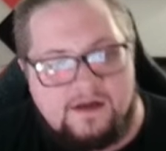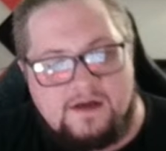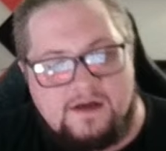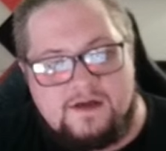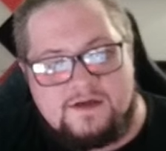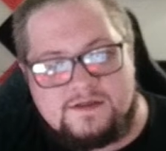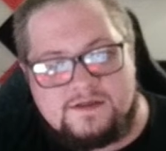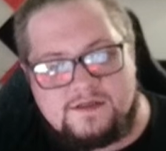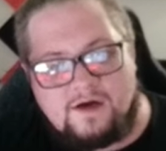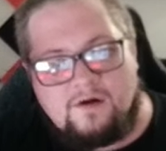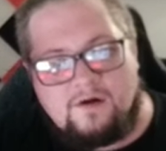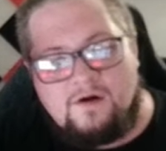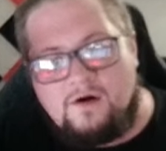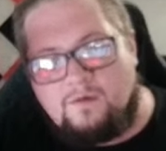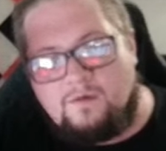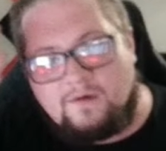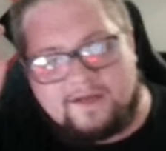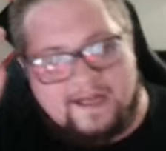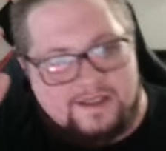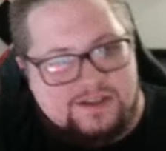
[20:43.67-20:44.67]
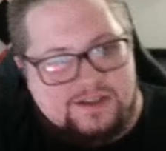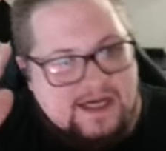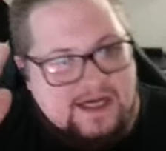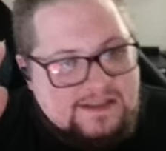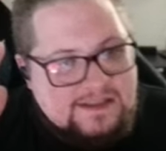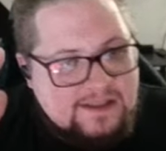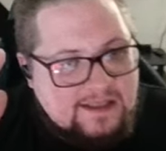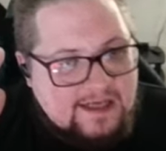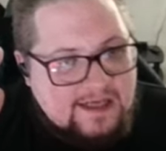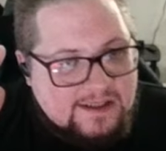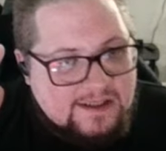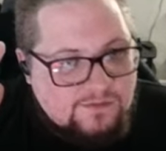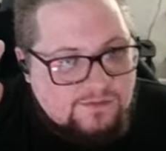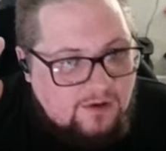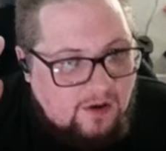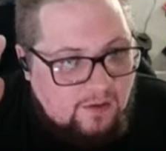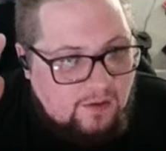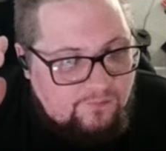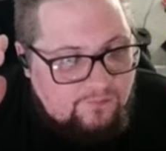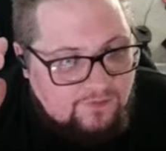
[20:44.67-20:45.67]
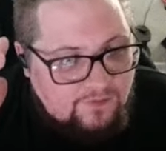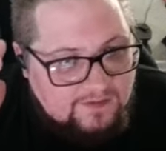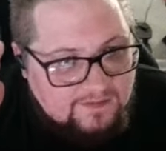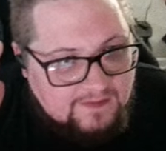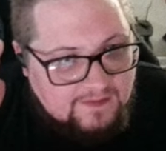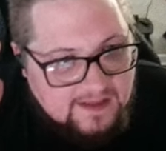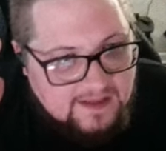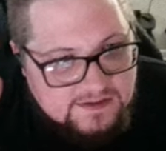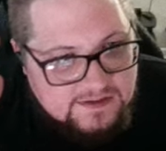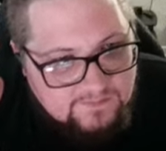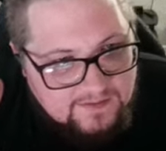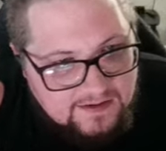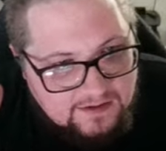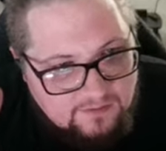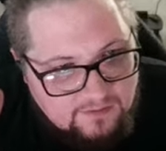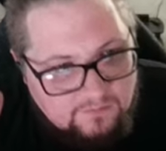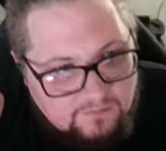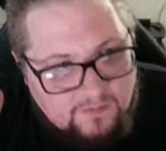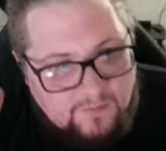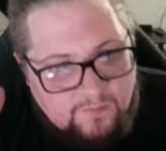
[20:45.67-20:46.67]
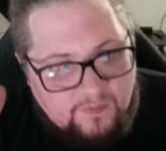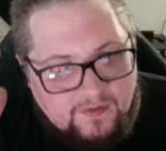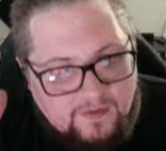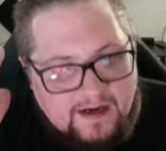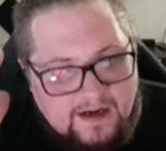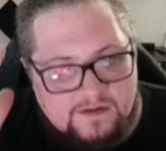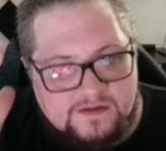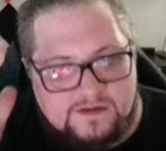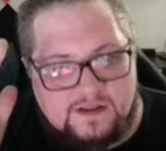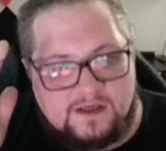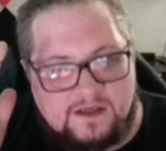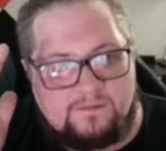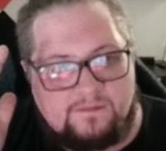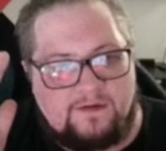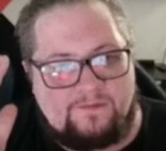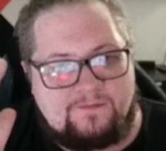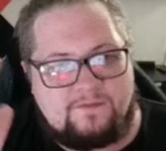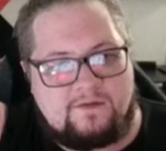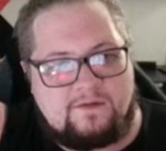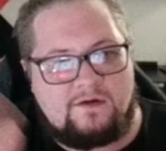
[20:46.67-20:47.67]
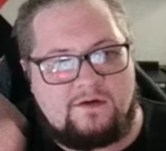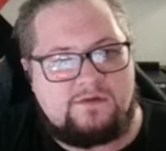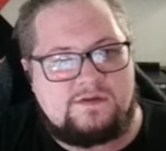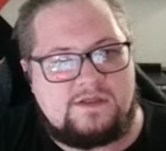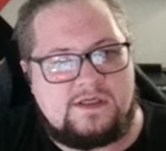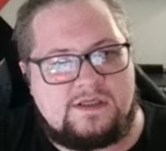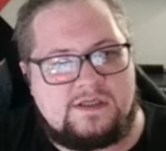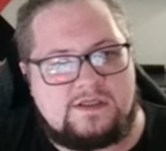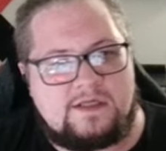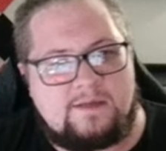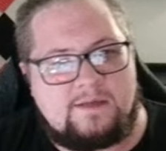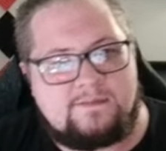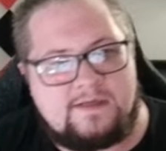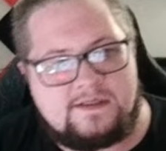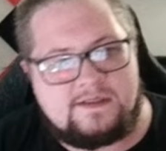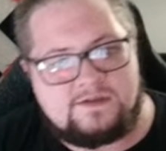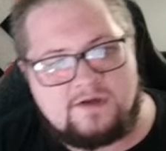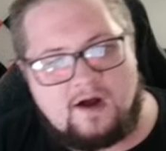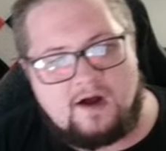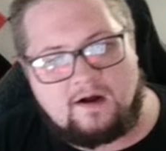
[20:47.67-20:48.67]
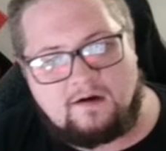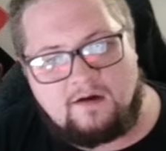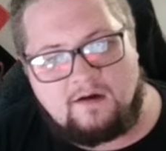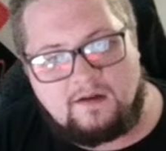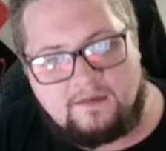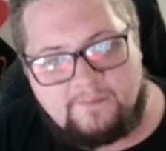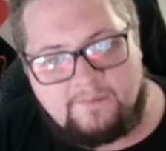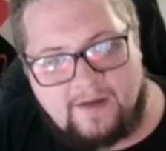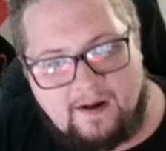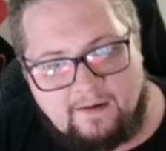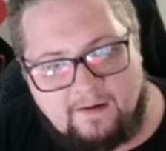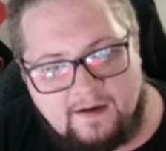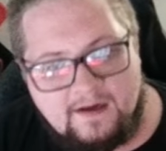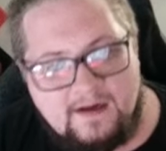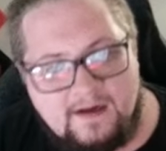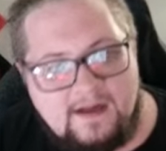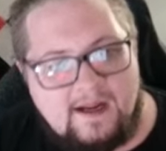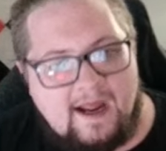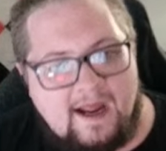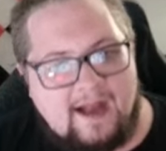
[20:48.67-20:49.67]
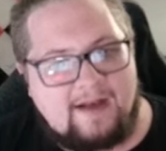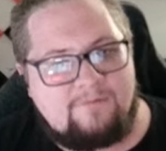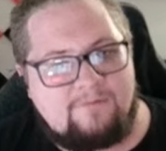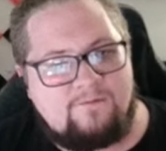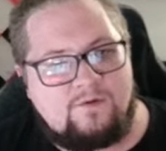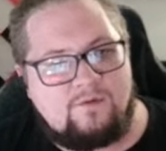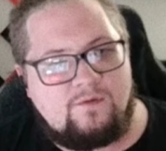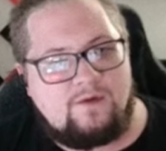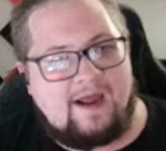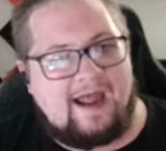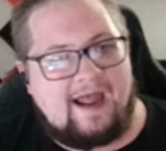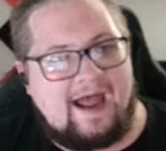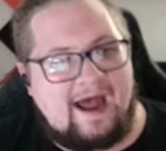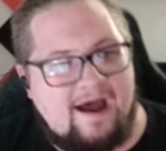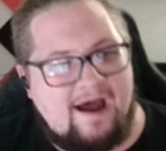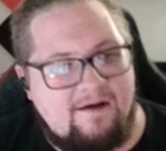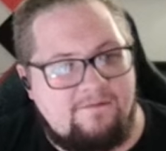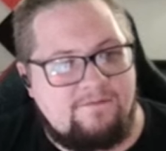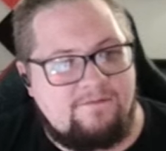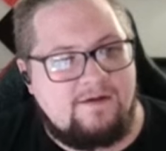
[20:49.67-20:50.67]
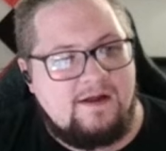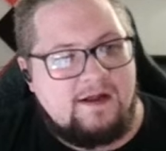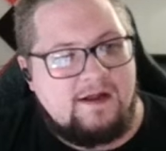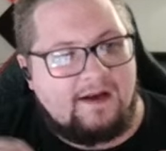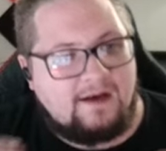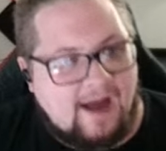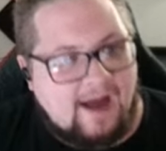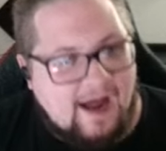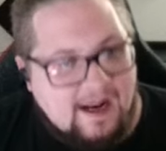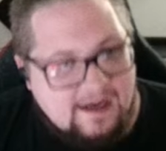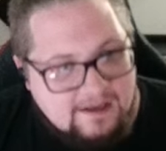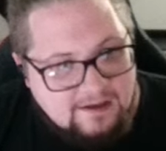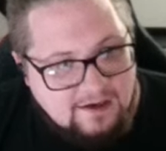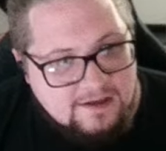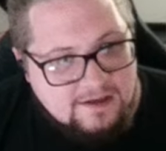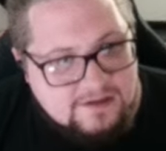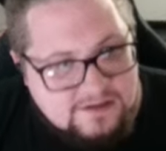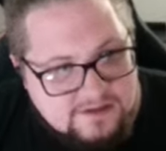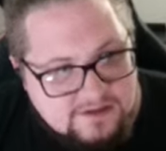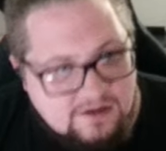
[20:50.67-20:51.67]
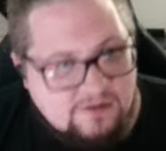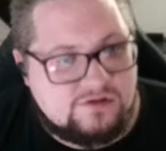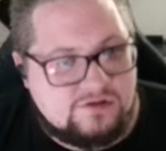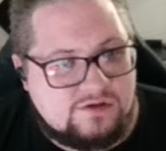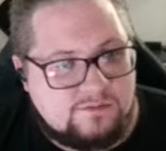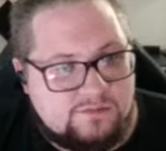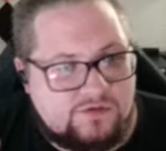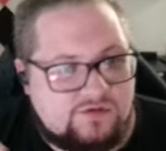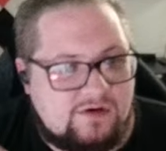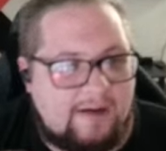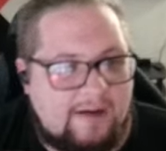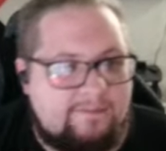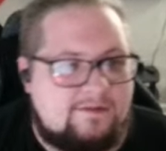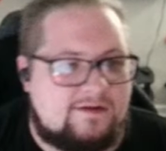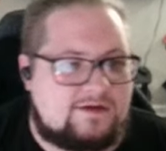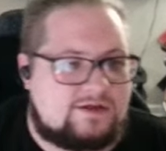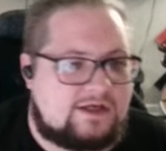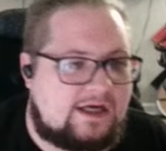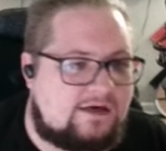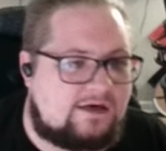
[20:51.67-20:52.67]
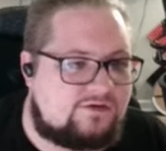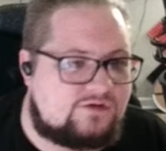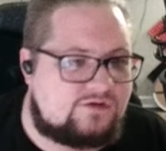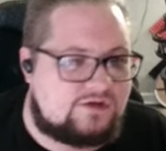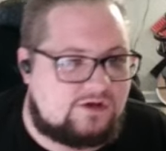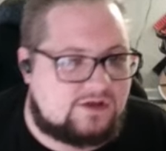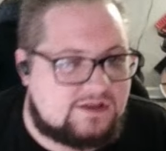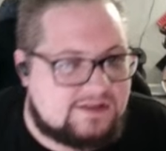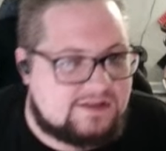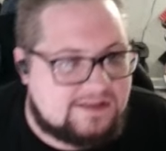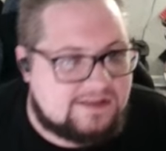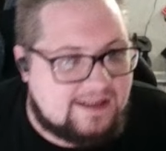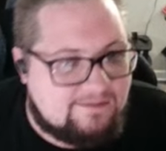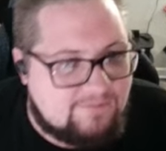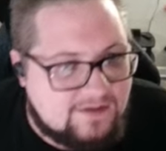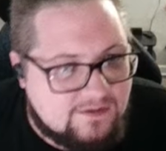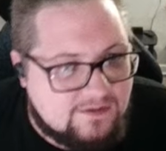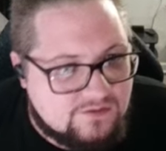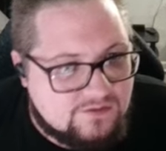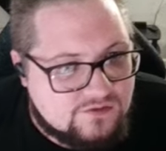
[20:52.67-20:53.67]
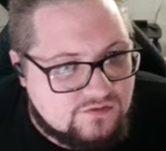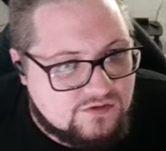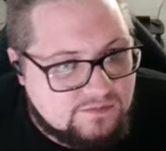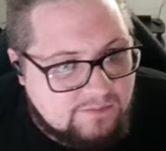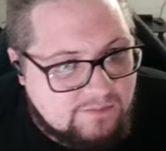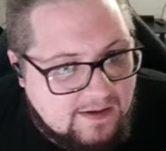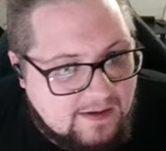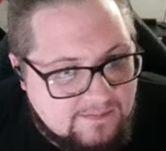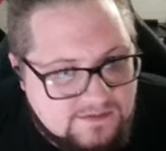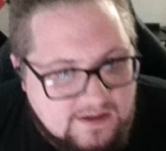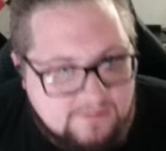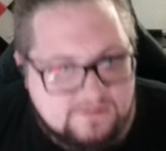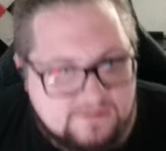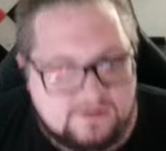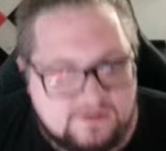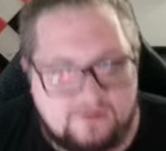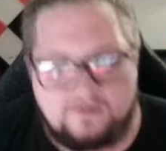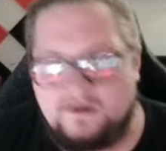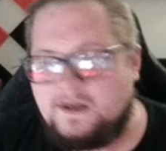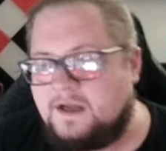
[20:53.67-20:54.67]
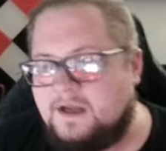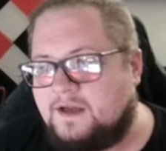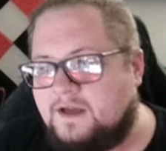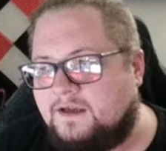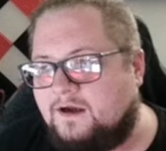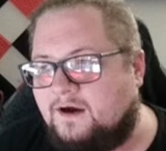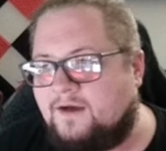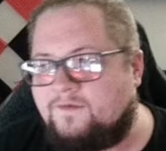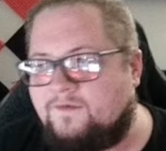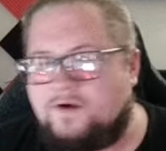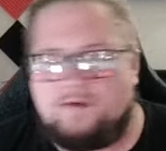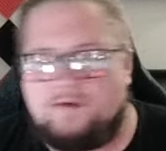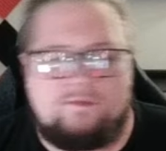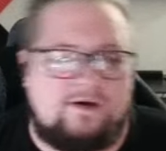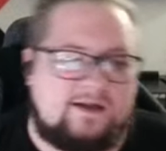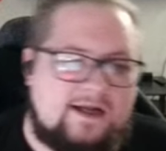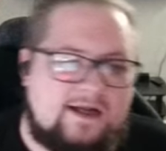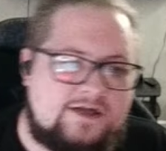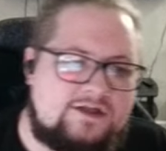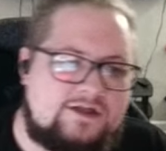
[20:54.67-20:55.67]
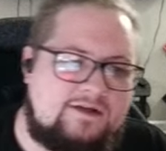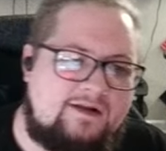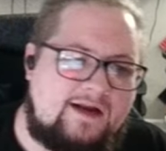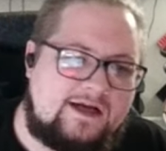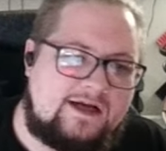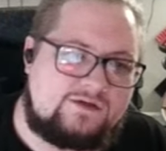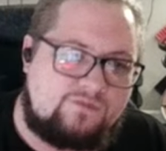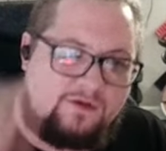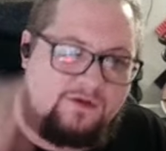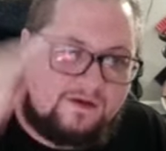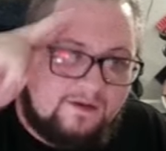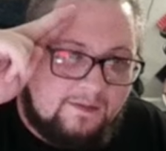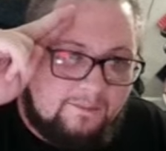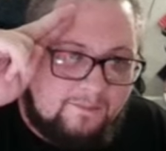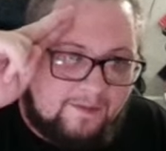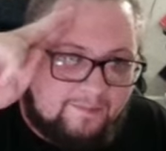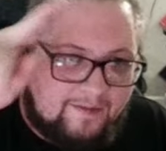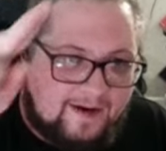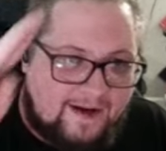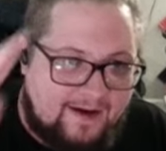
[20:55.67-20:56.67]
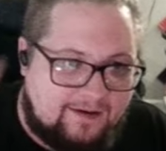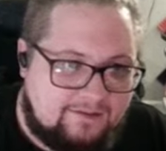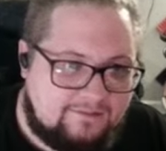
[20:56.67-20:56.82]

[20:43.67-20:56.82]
So, we'll catch you guys in the next one. Hopefully, the next video what we put out is going to be for the new season update, talking all about it. And if you have not done so, subscribe to the channel, so you're going to see that video as soon as it pops up. So, y'all have a good one. Catch you in the next one. Bye-bye.